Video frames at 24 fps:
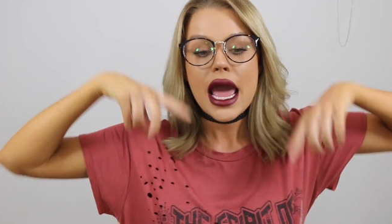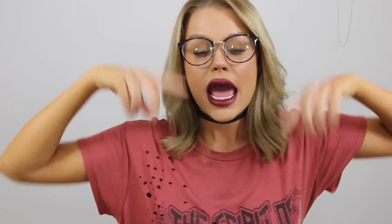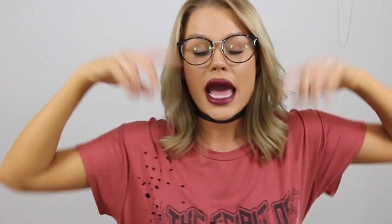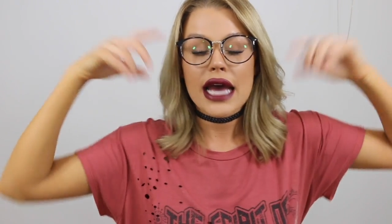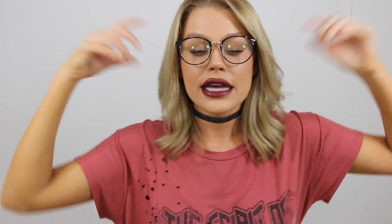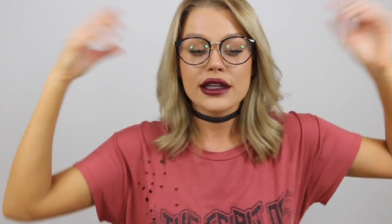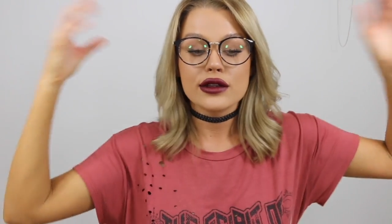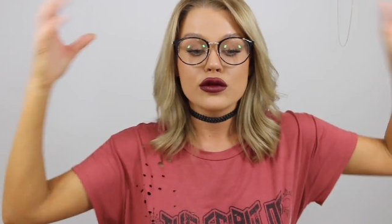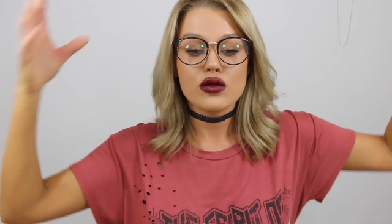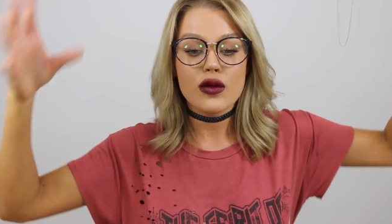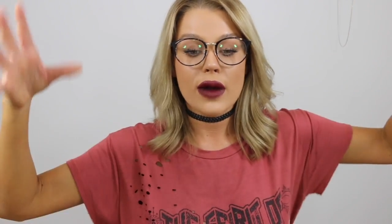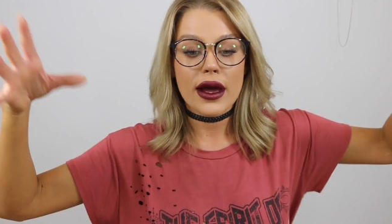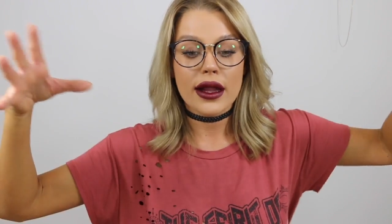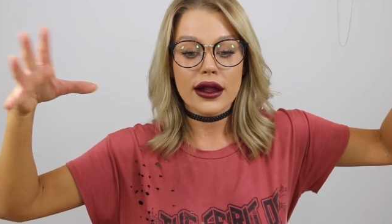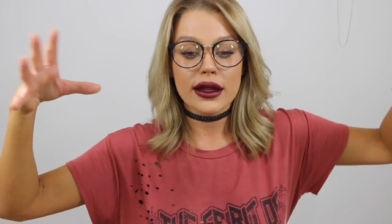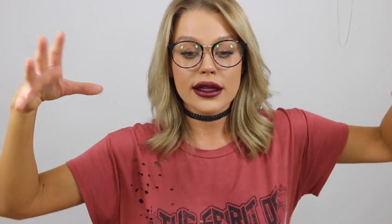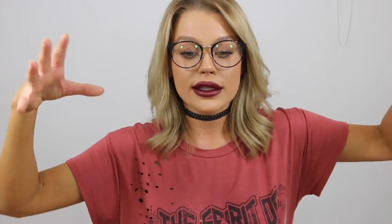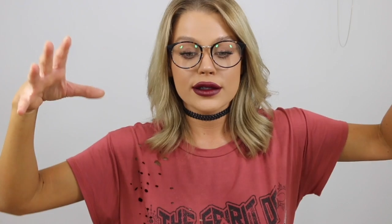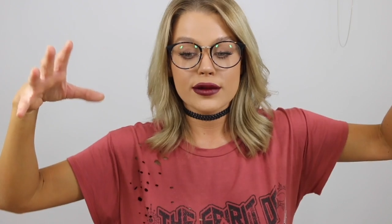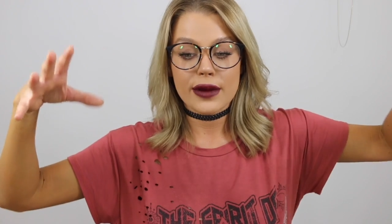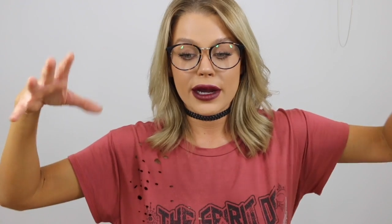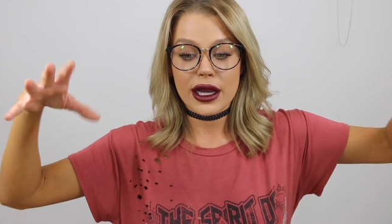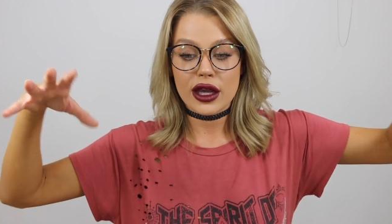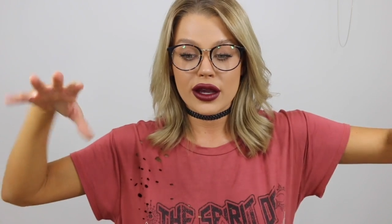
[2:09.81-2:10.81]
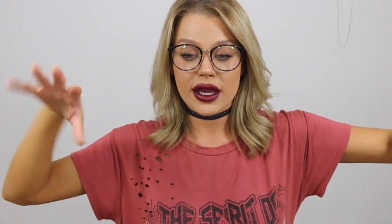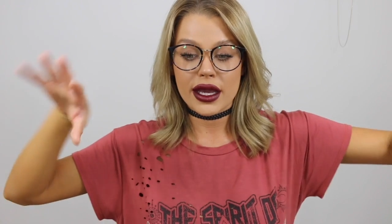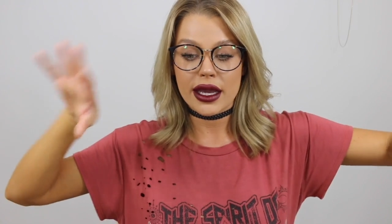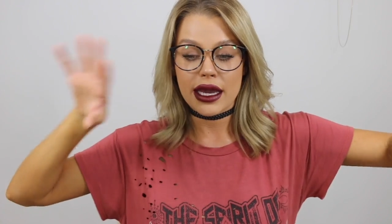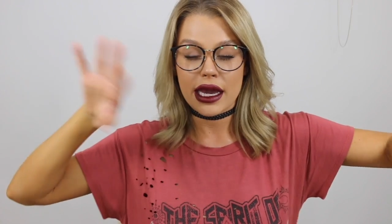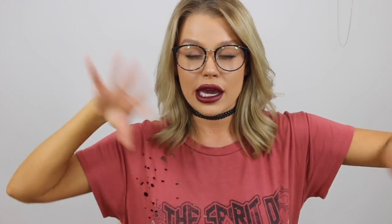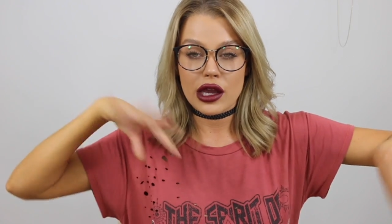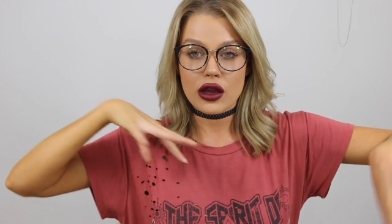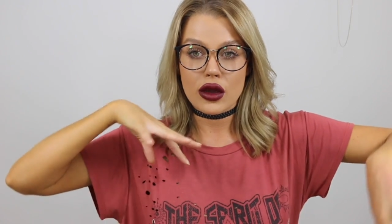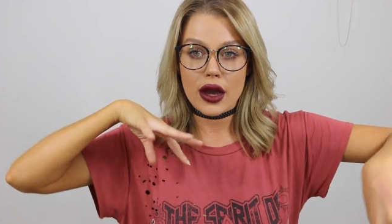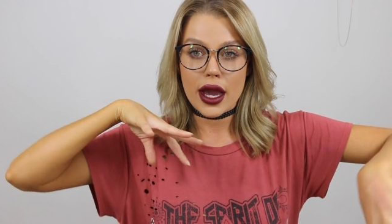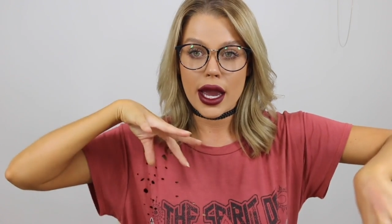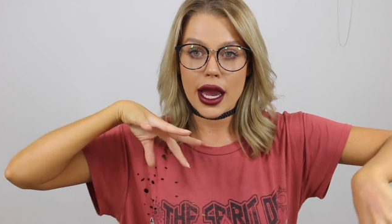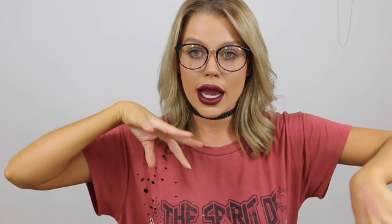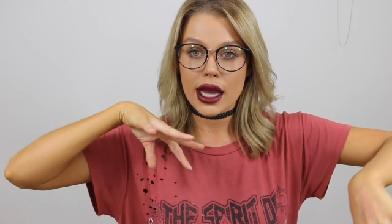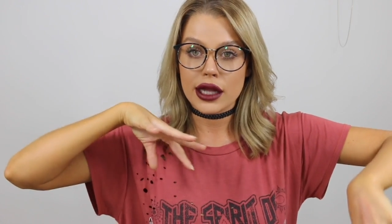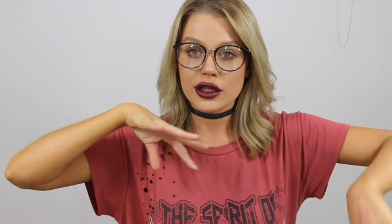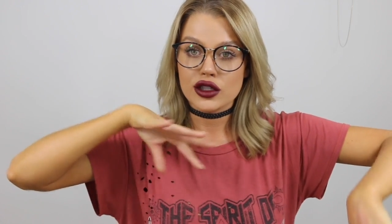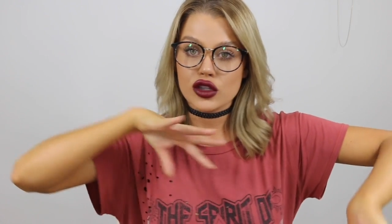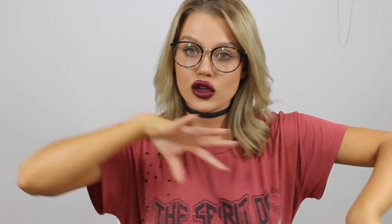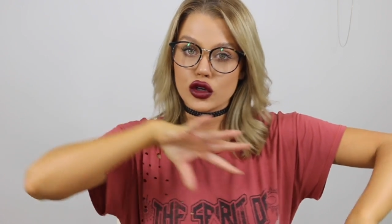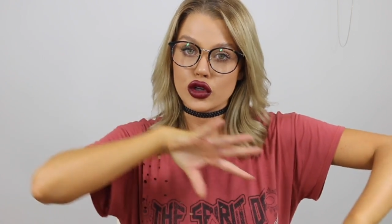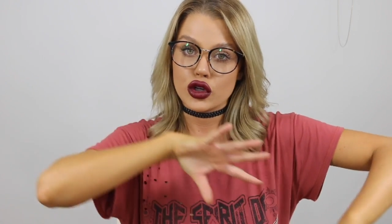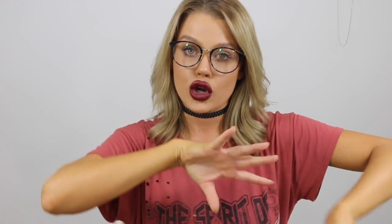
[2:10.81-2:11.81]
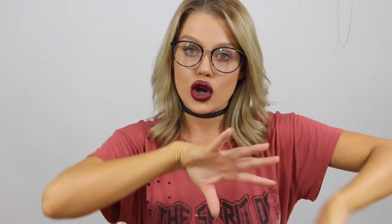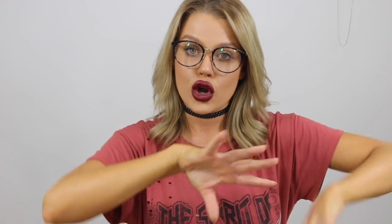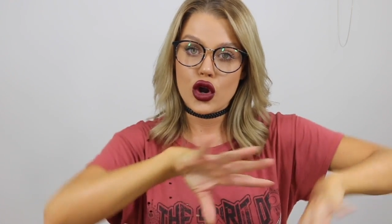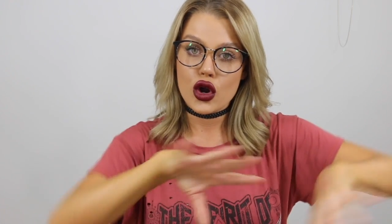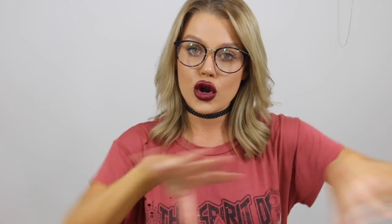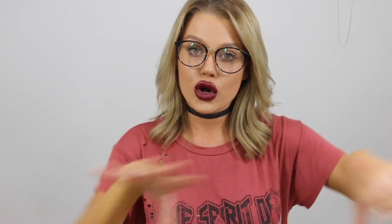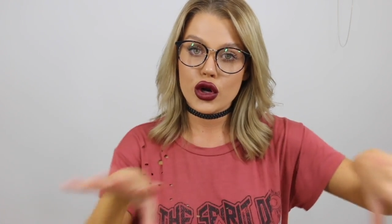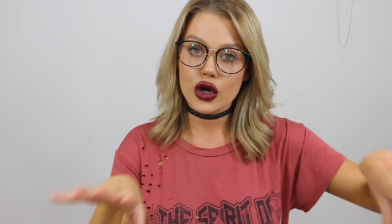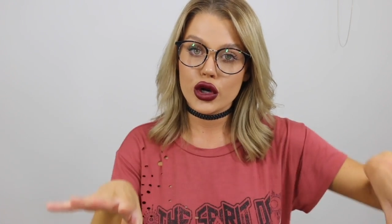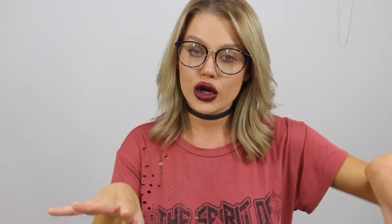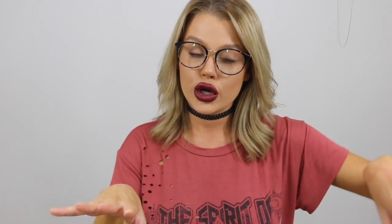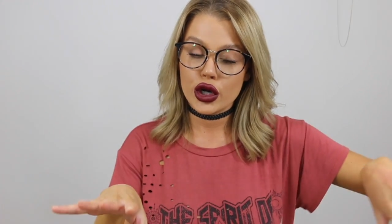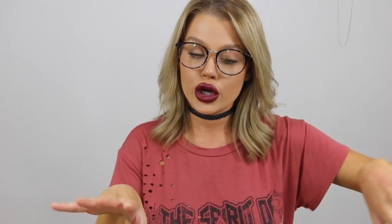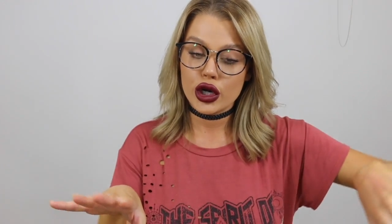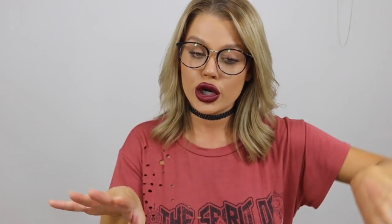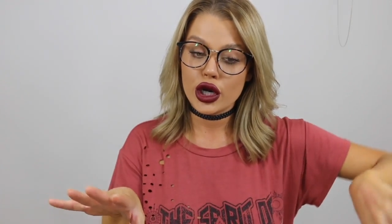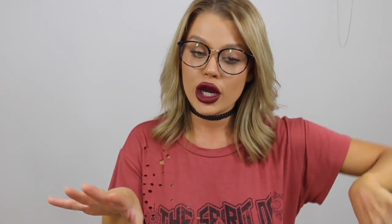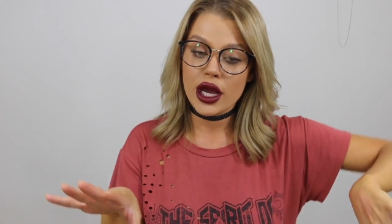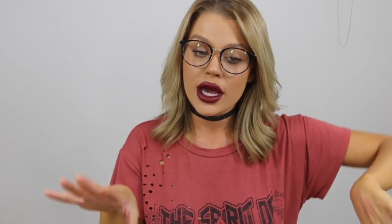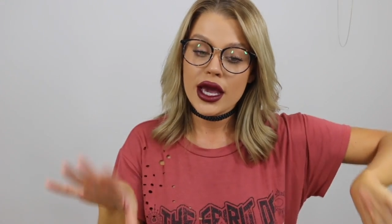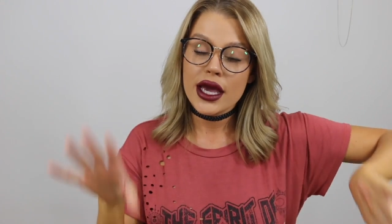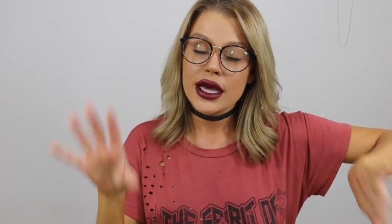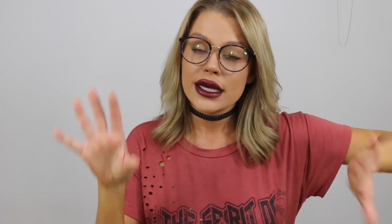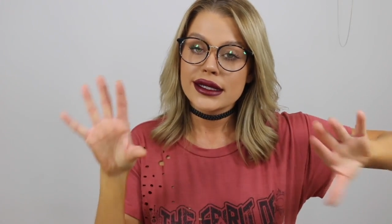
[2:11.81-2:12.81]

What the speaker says: as well as where you can get your hands on your own